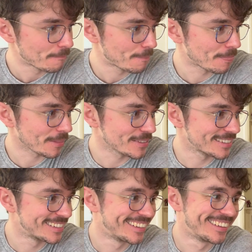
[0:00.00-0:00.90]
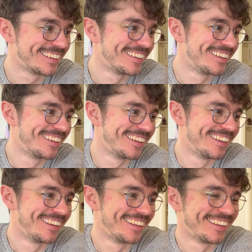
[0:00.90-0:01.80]
That seems
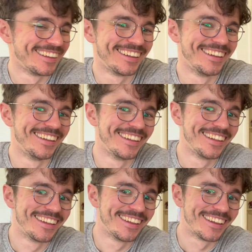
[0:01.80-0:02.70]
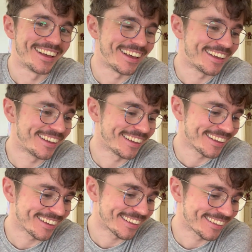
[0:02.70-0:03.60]
inefficient for the Spartans. That's
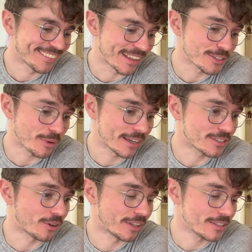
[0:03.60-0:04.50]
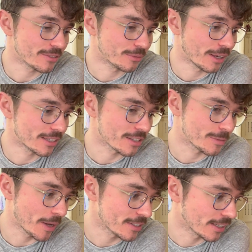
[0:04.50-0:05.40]
why he's called. He's a
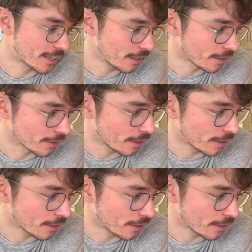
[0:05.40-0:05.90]
Spartan killer, you know.